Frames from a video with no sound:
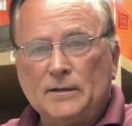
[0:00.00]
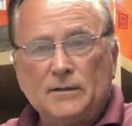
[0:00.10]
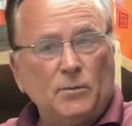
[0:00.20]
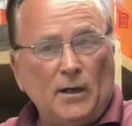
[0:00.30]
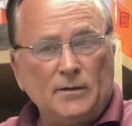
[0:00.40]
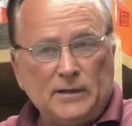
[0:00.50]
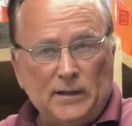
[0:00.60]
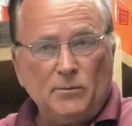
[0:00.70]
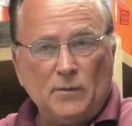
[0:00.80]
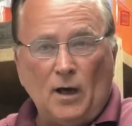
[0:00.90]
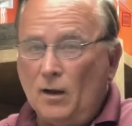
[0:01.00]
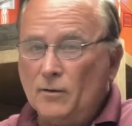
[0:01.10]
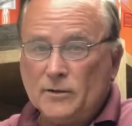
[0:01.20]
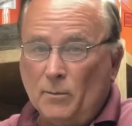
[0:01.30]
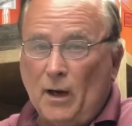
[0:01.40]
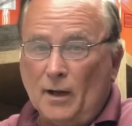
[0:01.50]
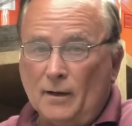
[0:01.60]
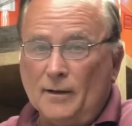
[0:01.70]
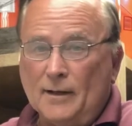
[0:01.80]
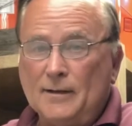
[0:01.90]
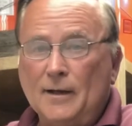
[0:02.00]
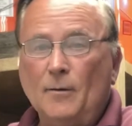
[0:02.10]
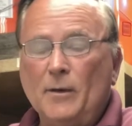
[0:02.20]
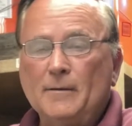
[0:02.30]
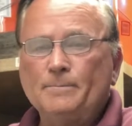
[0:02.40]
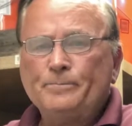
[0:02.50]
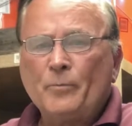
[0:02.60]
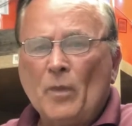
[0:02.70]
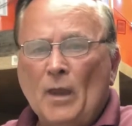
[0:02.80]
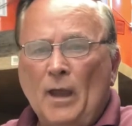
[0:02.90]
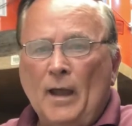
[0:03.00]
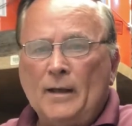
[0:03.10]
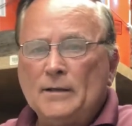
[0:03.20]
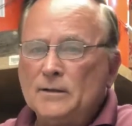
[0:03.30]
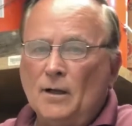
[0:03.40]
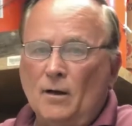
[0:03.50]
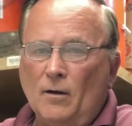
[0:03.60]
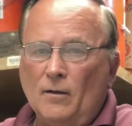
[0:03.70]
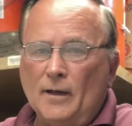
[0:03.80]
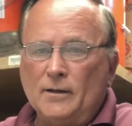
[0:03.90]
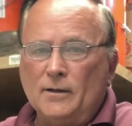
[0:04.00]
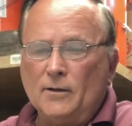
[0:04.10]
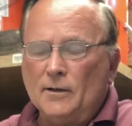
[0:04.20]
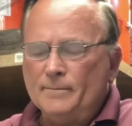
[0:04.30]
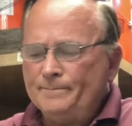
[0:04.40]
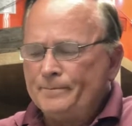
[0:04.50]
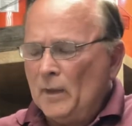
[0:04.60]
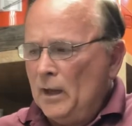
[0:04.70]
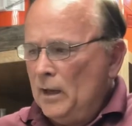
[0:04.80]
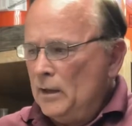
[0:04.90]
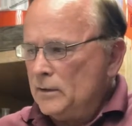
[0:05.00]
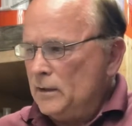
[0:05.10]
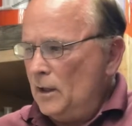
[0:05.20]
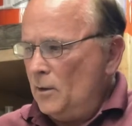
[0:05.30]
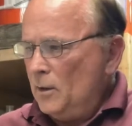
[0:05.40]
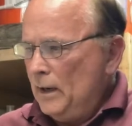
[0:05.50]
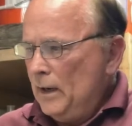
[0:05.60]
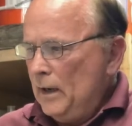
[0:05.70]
It's about $10 a bottle, they tell me, and it's not all that good. So